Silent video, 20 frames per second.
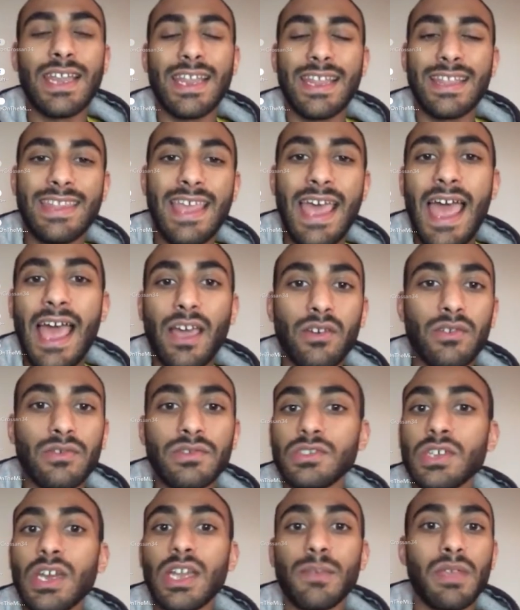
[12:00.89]
tackle,
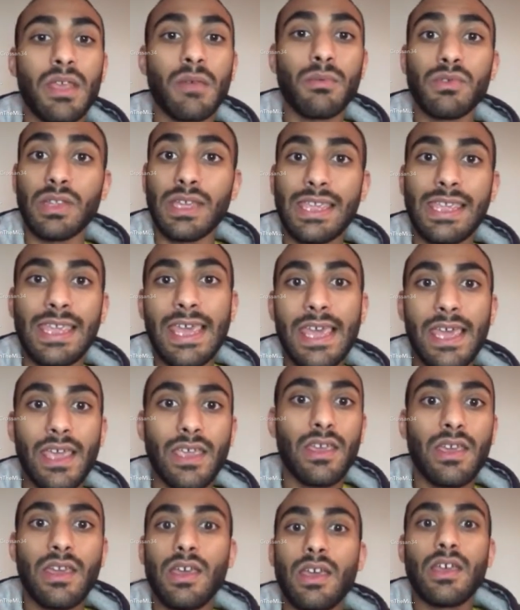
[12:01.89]
you gotta be able to
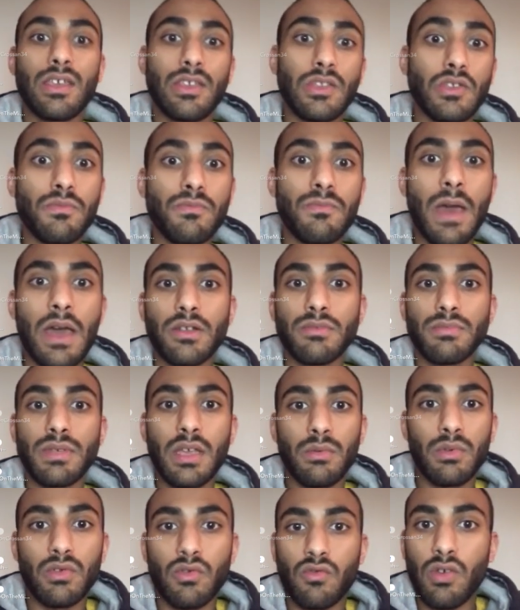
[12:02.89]
kick, you better be
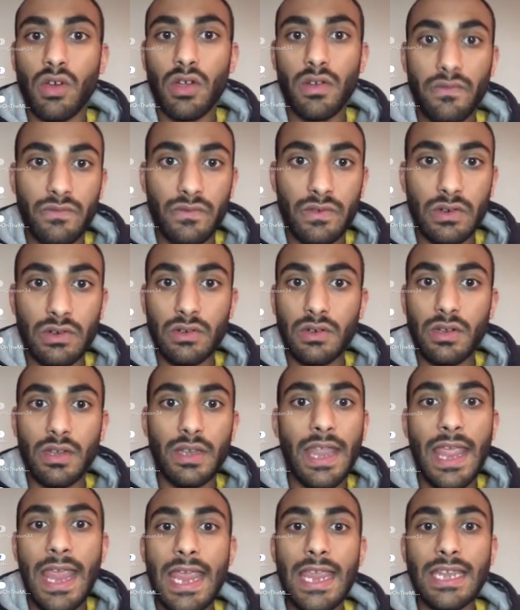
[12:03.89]
able to run for
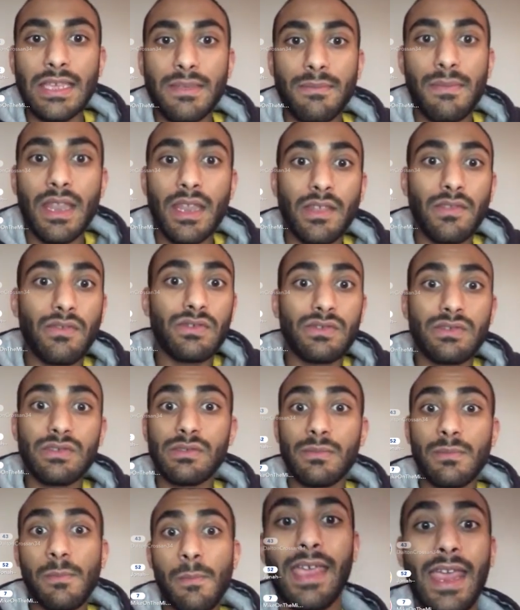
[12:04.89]
80 minutes.
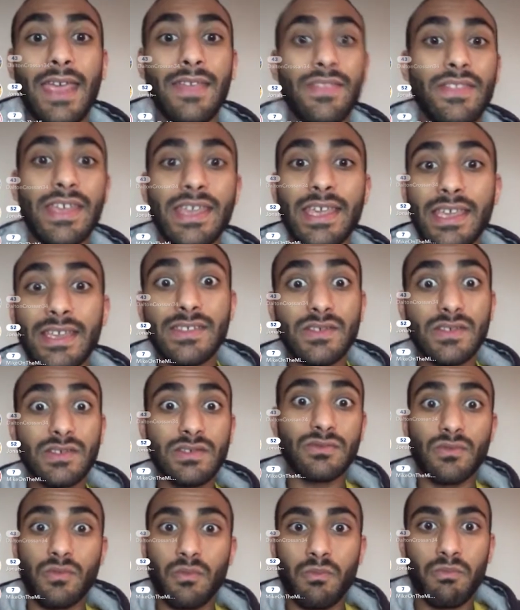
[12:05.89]
And the hits
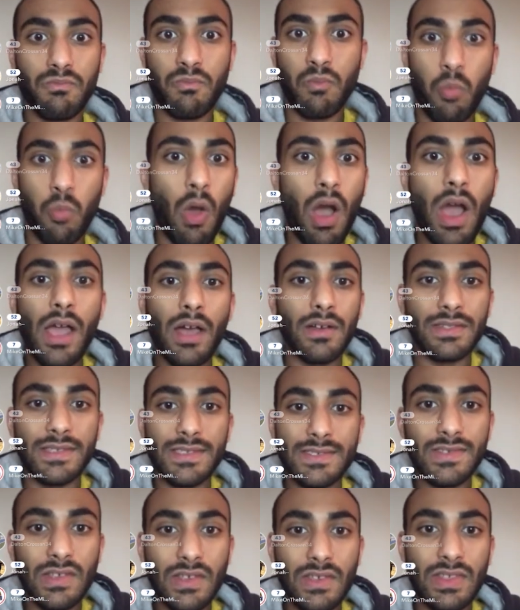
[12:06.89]
are wild.
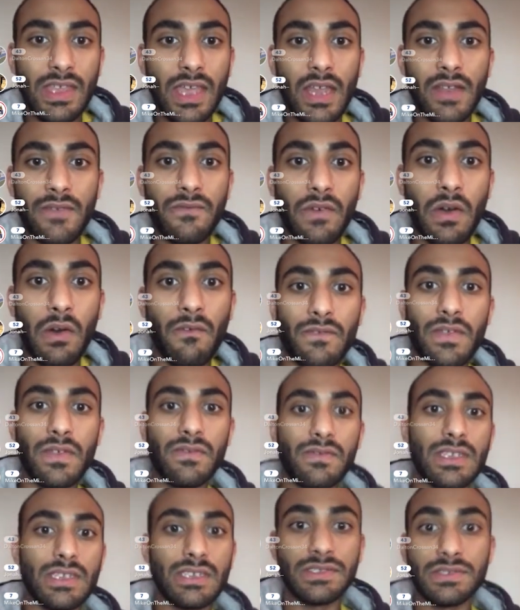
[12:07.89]
It's like the NFL
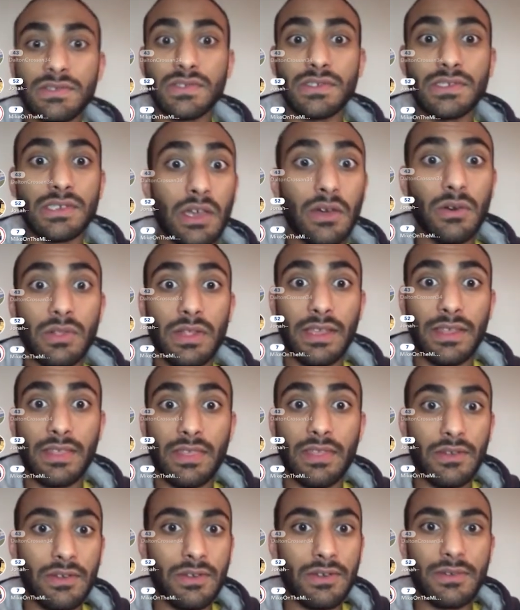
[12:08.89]
15 years ago. Like,
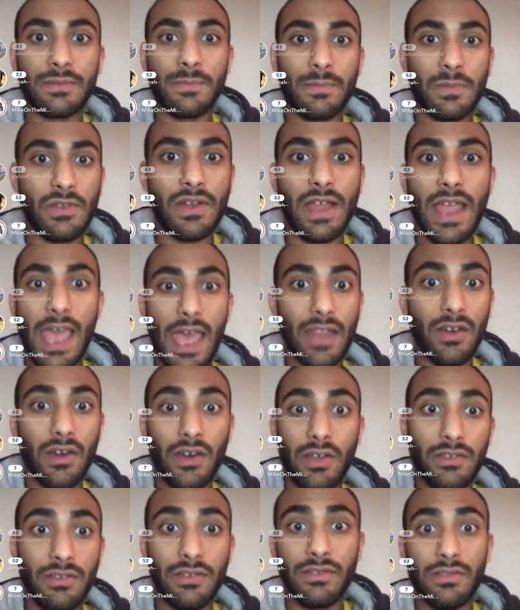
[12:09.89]
they're
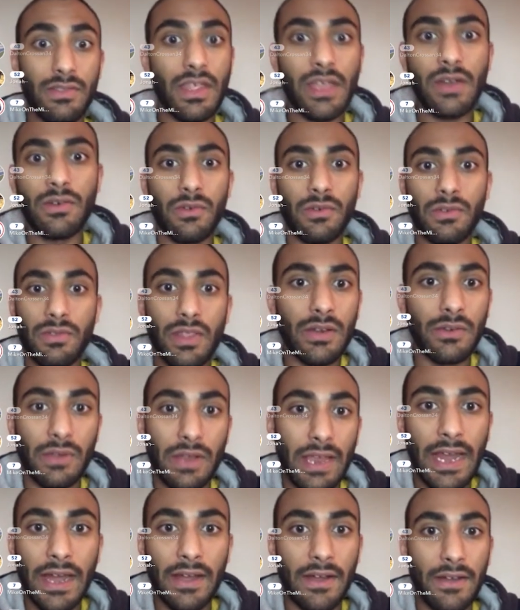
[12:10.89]
headhunting, they don't
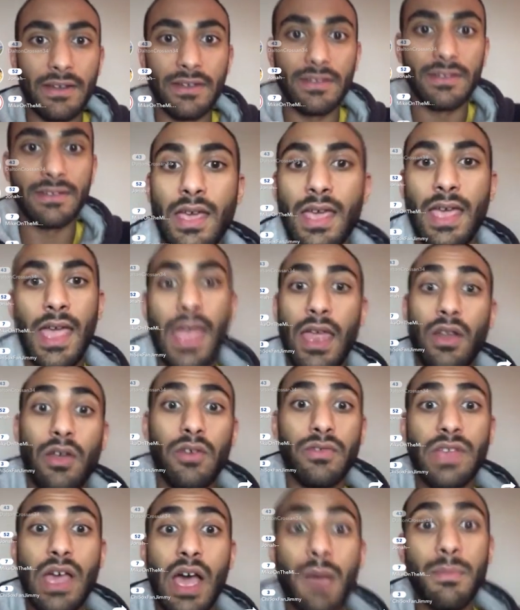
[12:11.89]
care. And
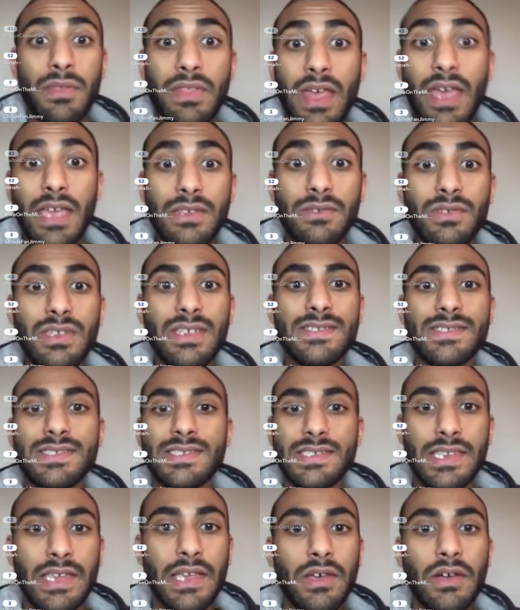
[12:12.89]
on top of that, you need
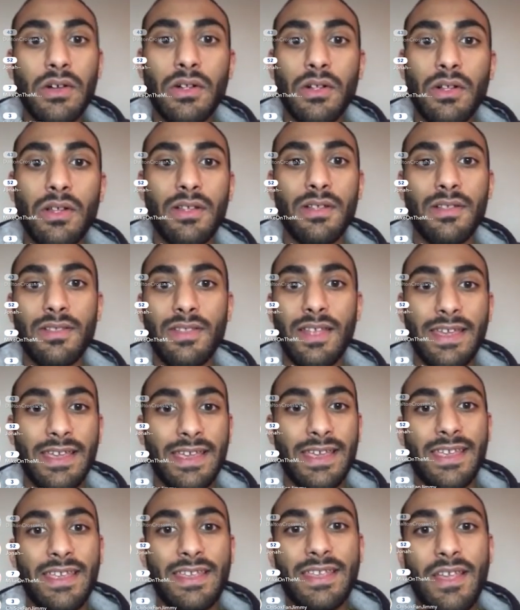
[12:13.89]
skill.
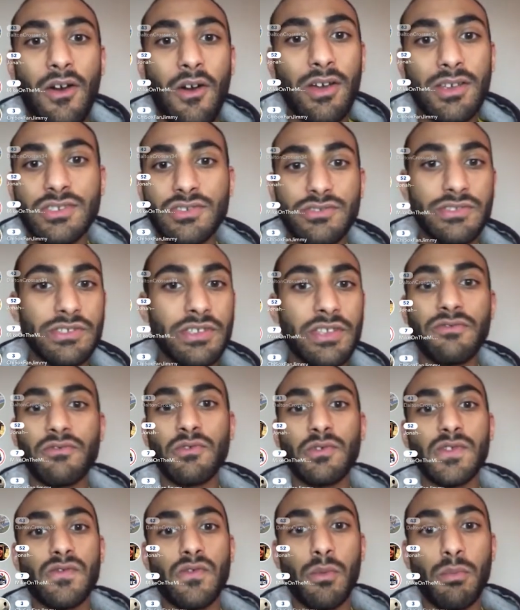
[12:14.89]
Like, Australian
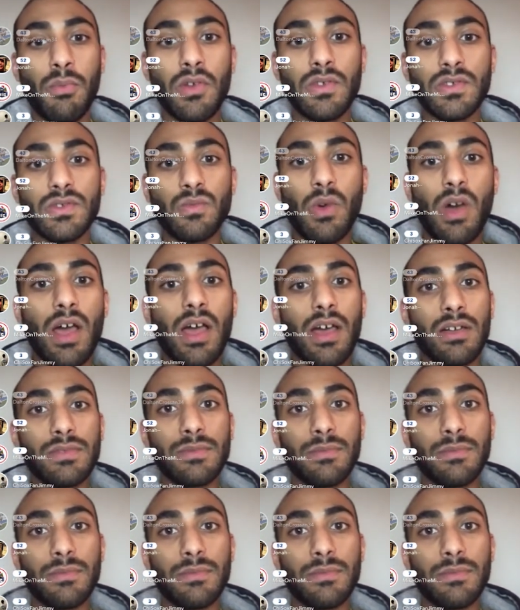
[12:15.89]
rules football is wild.